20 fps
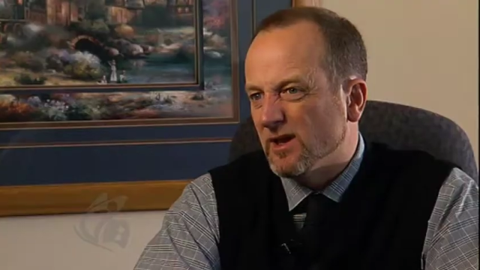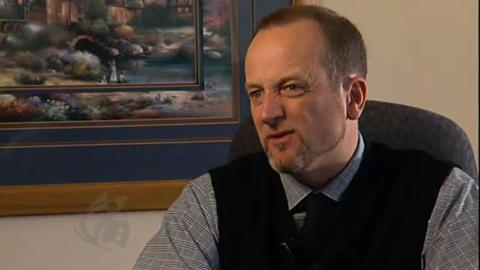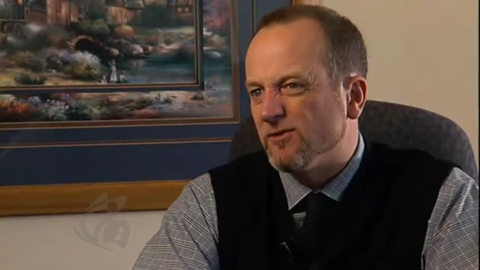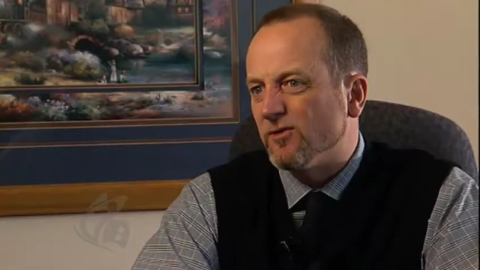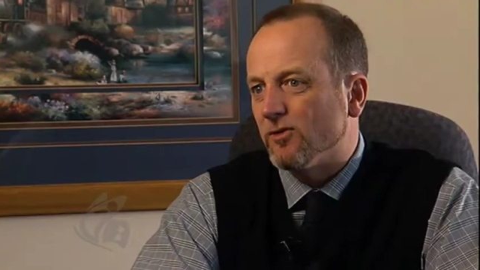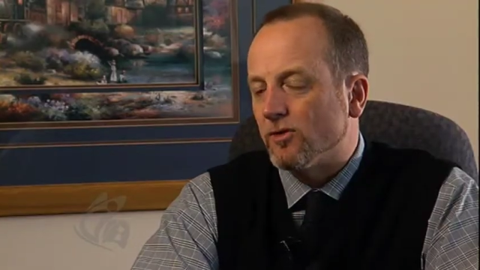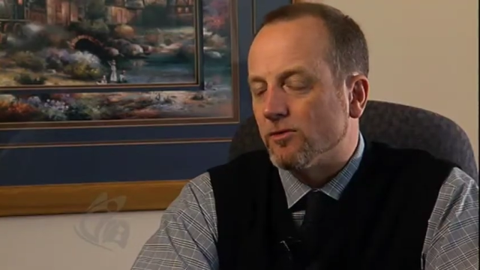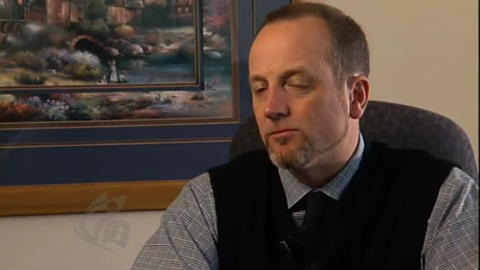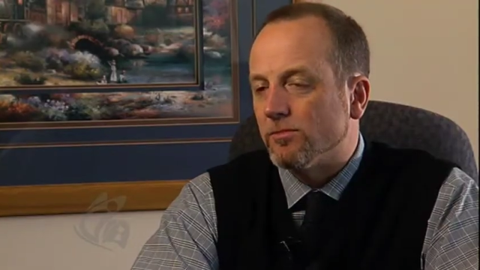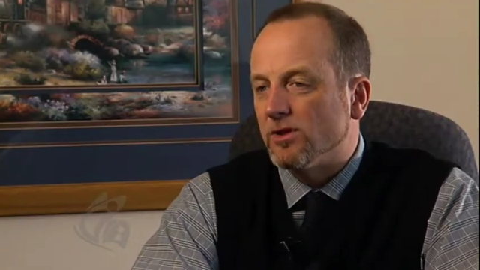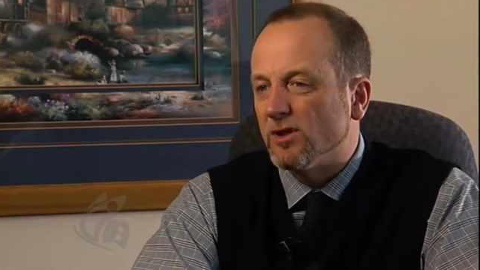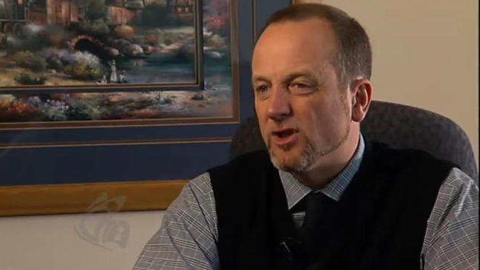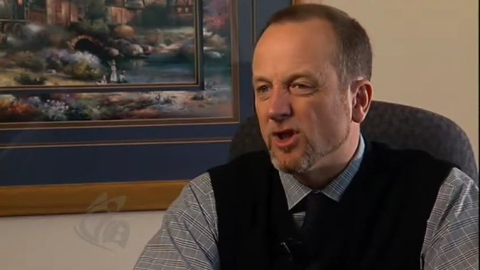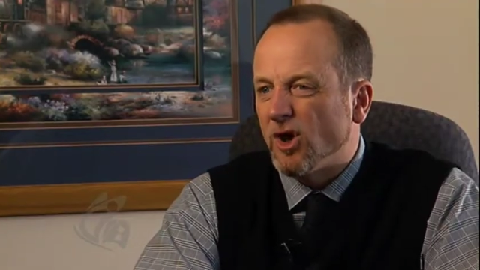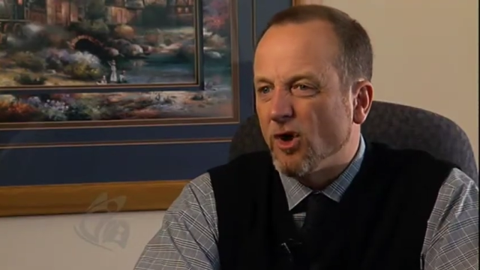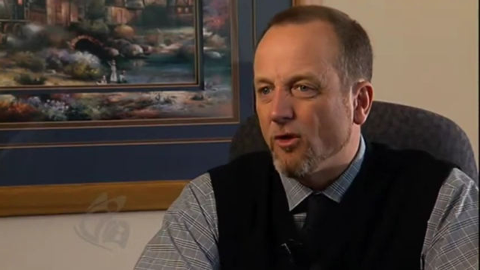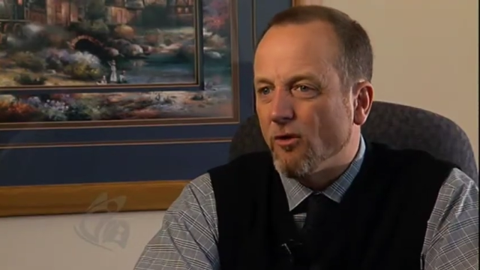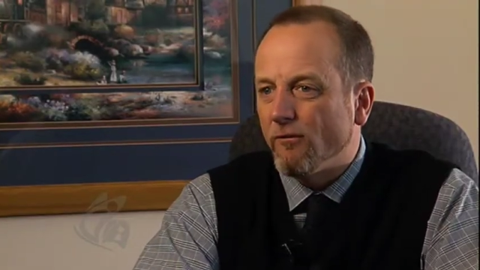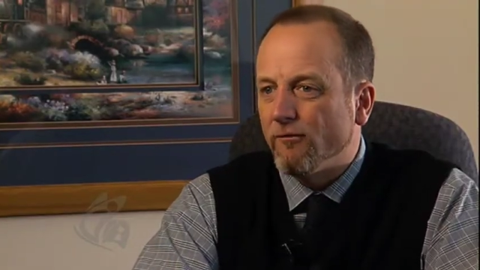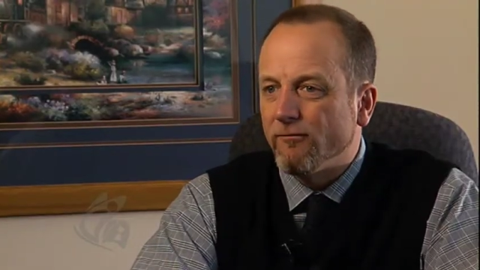If you're
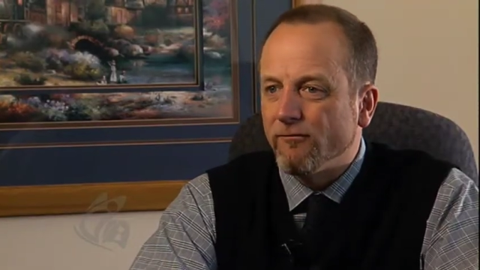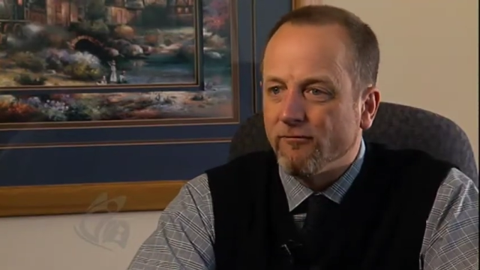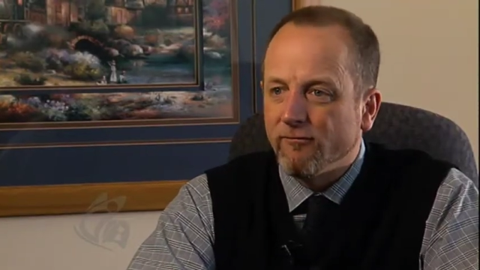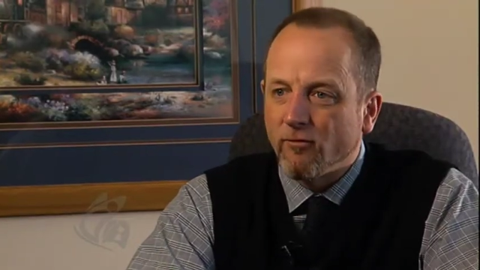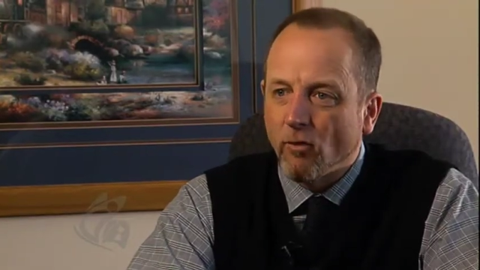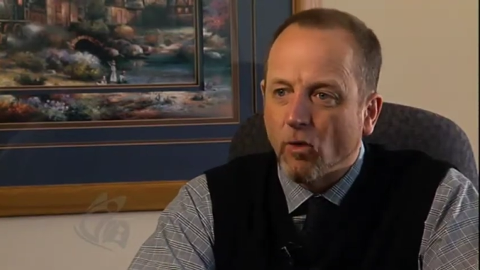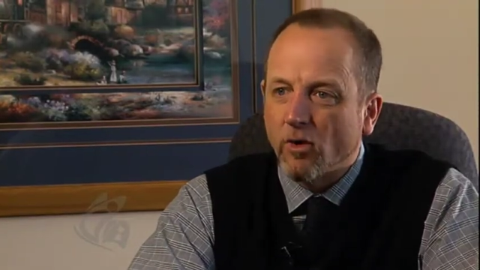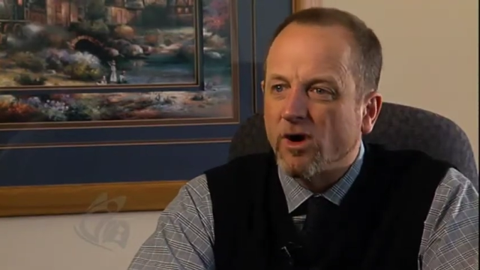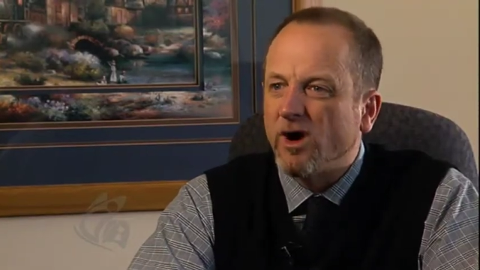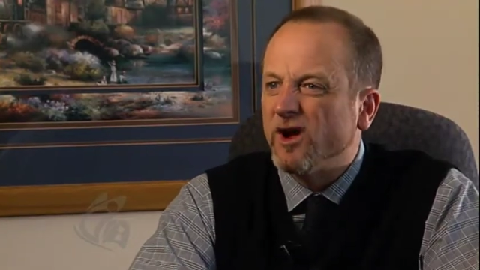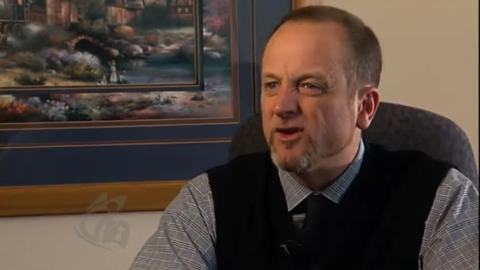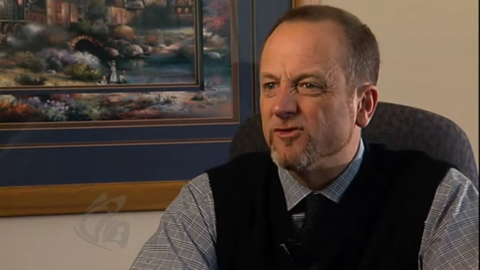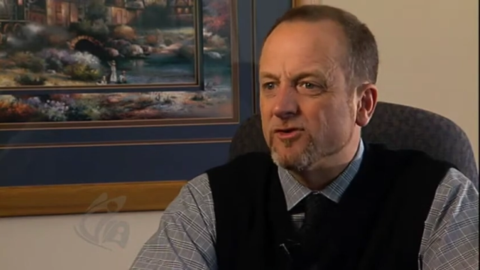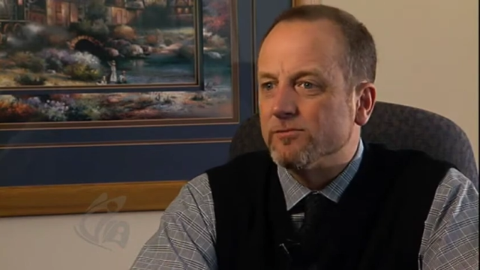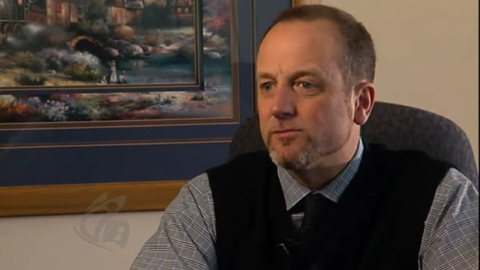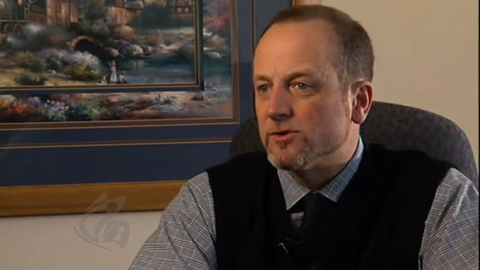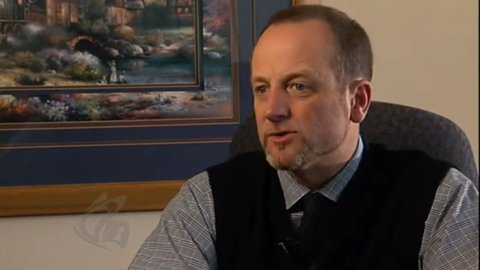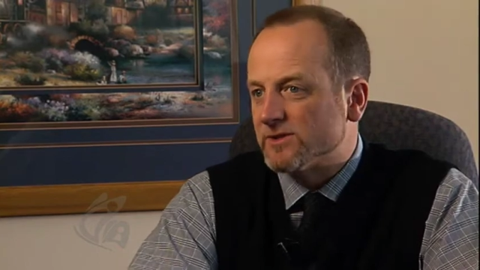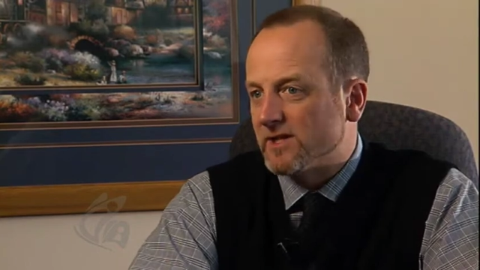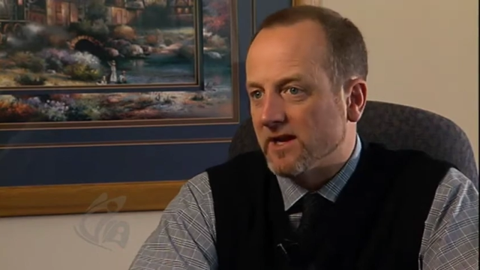below
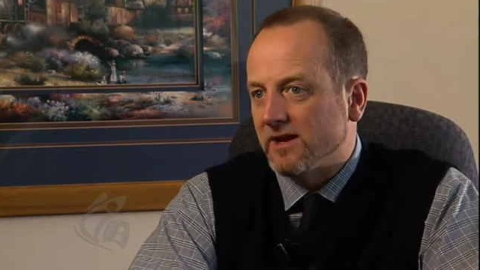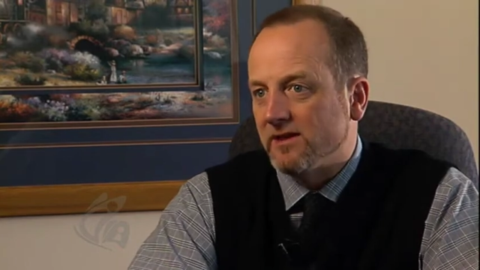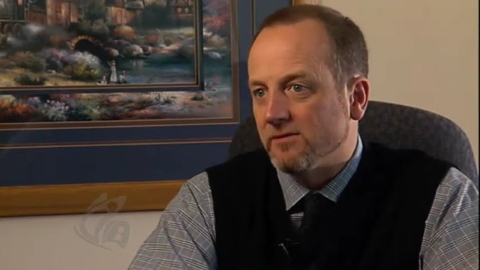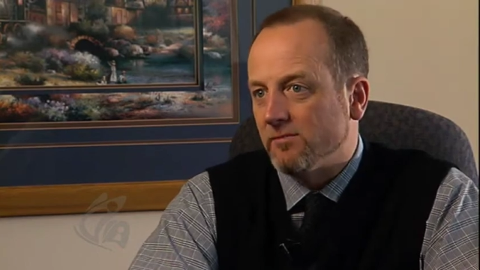400% of